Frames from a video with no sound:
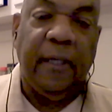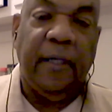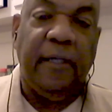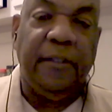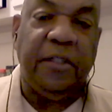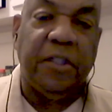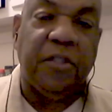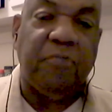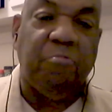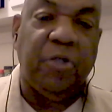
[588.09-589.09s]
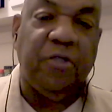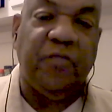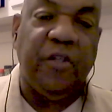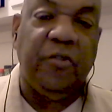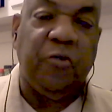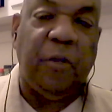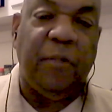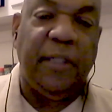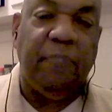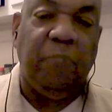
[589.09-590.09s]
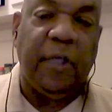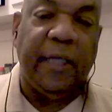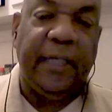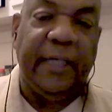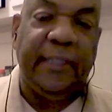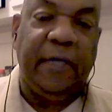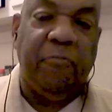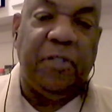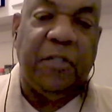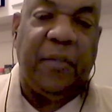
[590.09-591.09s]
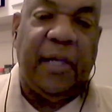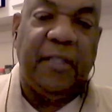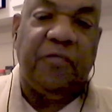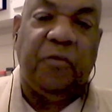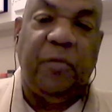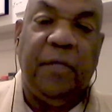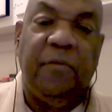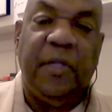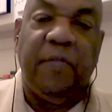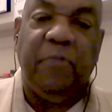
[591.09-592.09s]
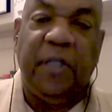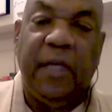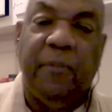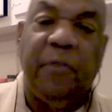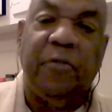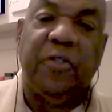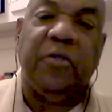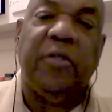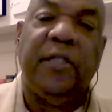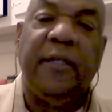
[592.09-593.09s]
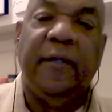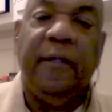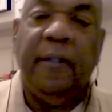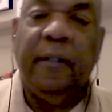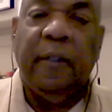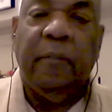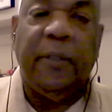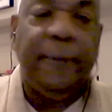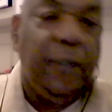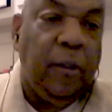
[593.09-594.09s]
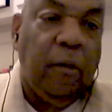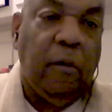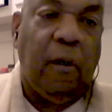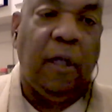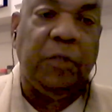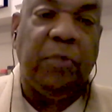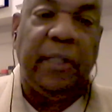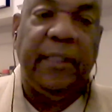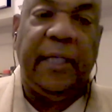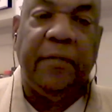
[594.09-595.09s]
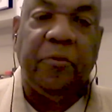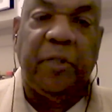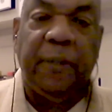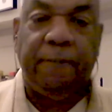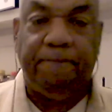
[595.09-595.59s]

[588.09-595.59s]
it just was very troubling when I got that response from him that he would not be returning it. But, you know, all's well that ends well.